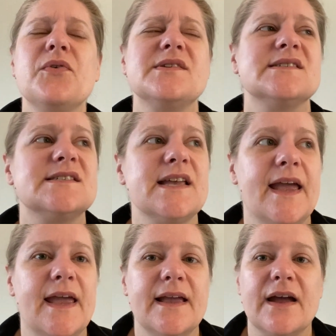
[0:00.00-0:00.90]

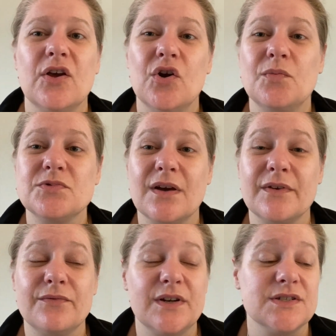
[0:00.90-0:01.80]
saying I hope to have
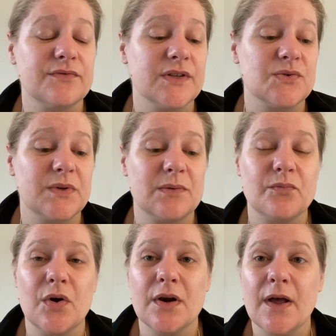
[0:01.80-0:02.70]
it finished for this
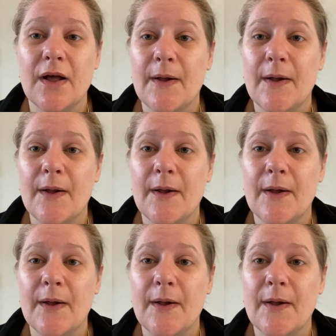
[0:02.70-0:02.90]
week, but